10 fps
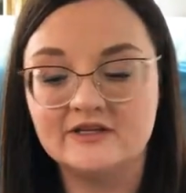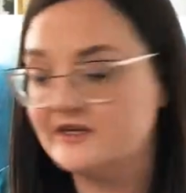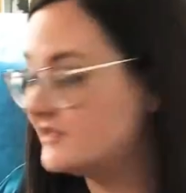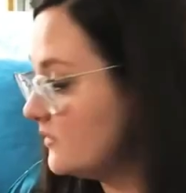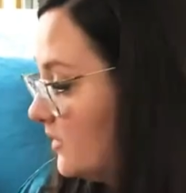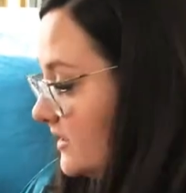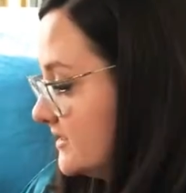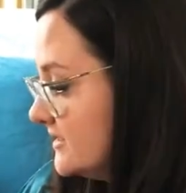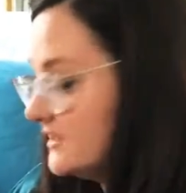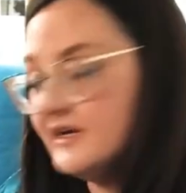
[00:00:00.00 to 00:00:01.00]
because I wanted
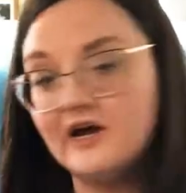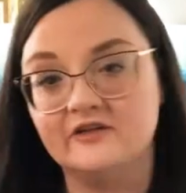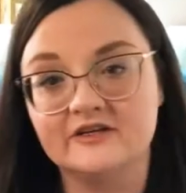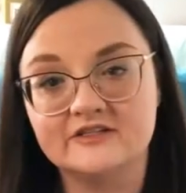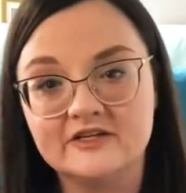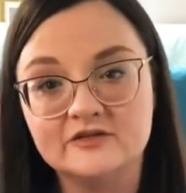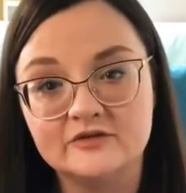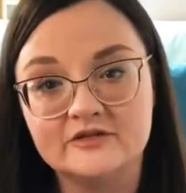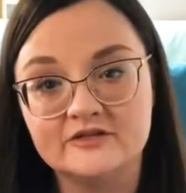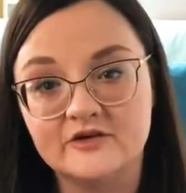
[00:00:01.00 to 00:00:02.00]
to see how the
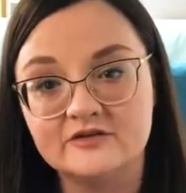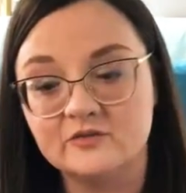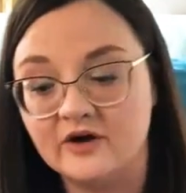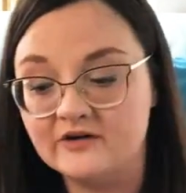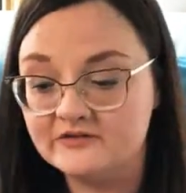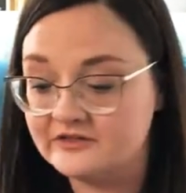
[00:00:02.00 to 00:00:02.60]
accessories go as well.